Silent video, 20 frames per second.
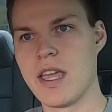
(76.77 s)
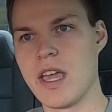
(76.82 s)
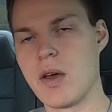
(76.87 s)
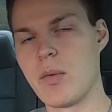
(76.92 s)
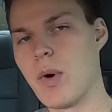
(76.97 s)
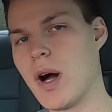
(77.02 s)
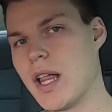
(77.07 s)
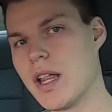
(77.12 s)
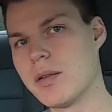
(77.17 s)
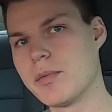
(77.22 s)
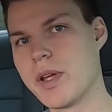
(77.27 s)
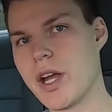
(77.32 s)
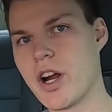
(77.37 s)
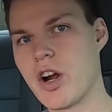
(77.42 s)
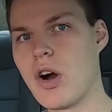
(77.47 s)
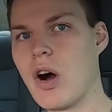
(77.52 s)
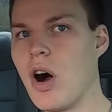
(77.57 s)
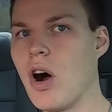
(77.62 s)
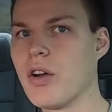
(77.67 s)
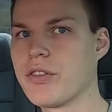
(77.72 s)
And while I'm there,
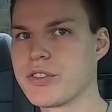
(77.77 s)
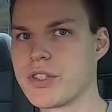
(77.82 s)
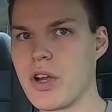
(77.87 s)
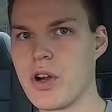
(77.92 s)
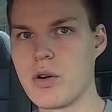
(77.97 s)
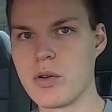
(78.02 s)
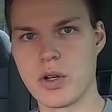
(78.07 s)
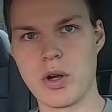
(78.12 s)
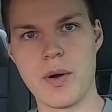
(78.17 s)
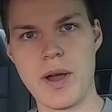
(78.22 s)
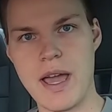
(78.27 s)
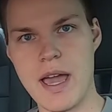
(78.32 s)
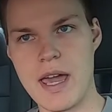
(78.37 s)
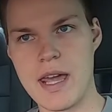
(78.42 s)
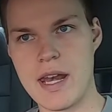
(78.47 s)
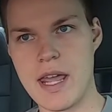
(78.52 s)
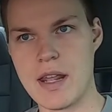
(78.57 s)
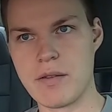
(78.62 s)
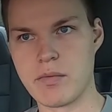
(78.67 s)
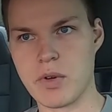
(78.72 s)
I'll also go
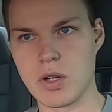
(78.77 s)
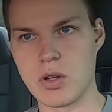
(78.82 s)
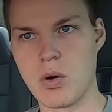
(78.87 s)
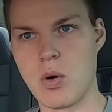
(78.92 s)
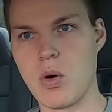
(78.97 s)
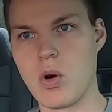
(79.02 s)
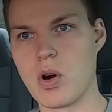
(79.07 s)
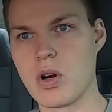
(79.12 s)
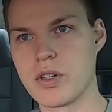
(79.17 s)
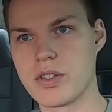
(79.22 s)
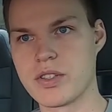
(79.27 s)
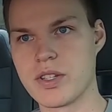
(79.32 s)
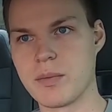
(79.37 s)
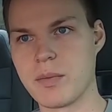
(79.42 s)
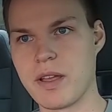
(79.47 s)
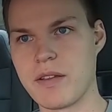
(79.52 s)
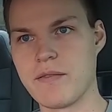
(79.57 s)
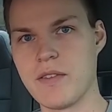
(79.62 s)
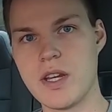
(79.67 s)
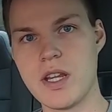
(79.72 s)
ahead and record some
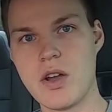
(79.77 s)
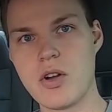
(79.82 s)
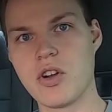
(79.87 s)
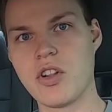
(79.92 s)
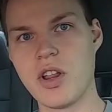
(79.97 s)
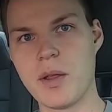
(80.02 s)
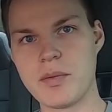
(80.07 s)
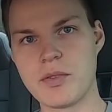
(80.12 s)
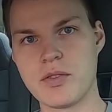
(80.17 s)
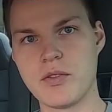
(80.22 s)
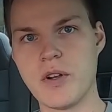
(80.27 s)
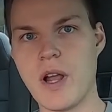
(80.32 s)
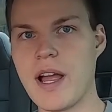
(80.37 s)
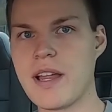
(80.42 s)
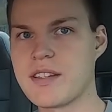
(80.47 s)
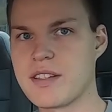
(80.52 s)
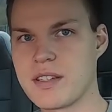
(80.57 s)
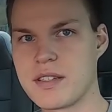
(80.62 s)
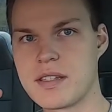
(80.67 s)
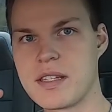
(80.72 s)
like video clips for you
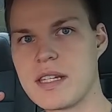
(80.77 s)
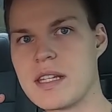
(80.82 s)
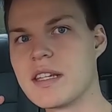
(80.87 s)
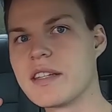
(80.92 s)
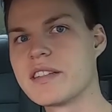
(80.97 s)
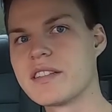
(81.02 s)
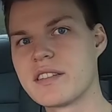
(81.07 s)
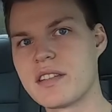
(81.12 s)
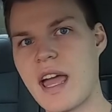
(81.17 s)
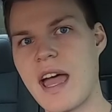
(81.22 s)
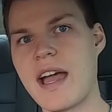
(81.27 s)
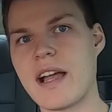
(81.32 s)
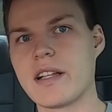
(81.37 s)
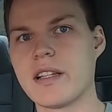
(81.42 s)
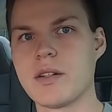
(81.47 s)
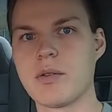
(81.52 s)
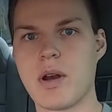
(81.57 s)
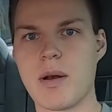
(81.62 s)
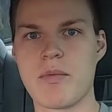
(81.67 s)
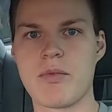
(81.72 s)
guys to see
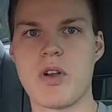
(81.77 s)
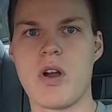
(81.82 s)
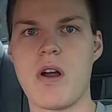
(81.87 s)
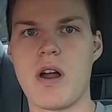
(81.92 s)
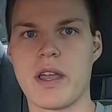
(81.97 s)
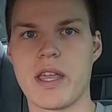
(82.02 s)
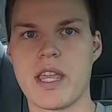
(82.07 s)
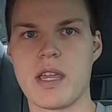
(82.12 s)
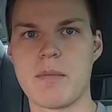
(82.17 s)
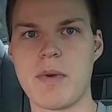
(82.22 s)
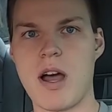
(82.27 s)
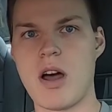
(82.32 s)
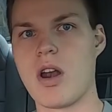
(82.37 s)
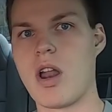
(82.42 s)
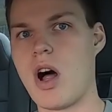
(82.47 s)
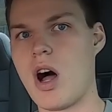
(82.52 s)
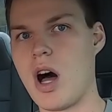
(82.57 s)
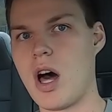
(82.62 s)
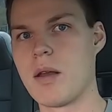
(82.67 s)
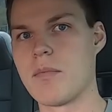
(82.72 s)
exactly what I'm talking
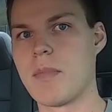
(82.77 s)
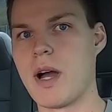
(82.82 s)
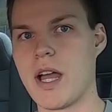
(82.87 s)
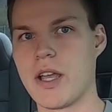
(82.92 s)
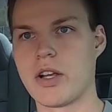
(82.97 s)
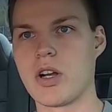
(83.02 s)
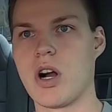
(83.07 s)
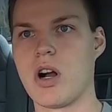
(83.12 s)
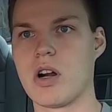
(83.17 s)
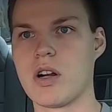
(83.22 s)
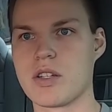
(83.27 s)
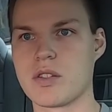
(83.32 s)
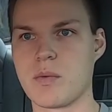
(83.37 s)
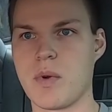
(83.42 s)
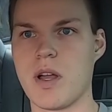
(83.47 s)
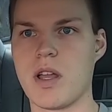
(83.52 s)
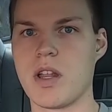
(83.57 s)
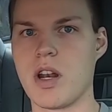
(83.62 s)
about on my car as well,